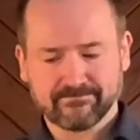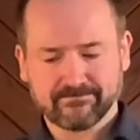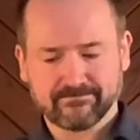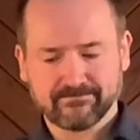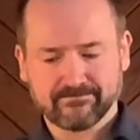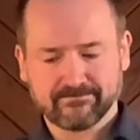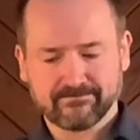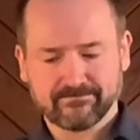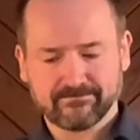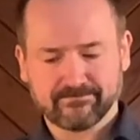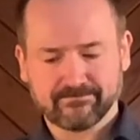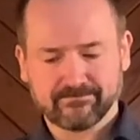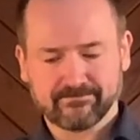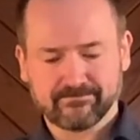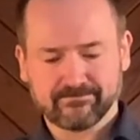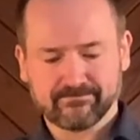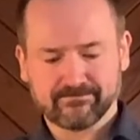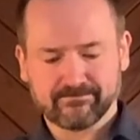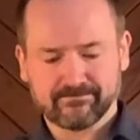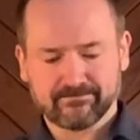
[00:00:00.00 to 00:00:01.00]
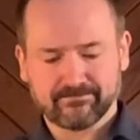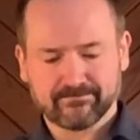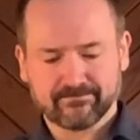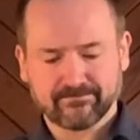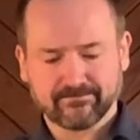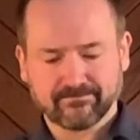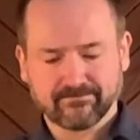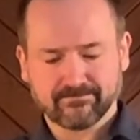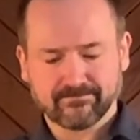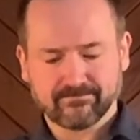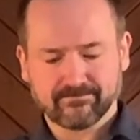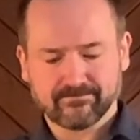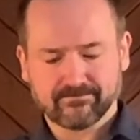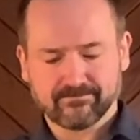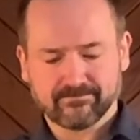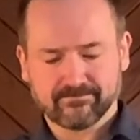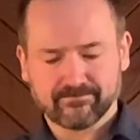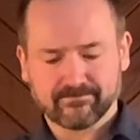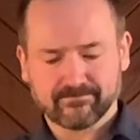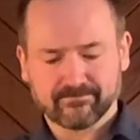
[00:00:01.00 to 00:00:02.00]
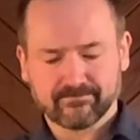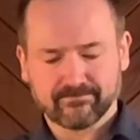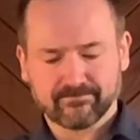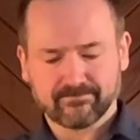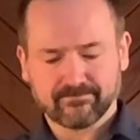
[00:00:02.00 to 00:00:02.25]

No one is speaking in this clip.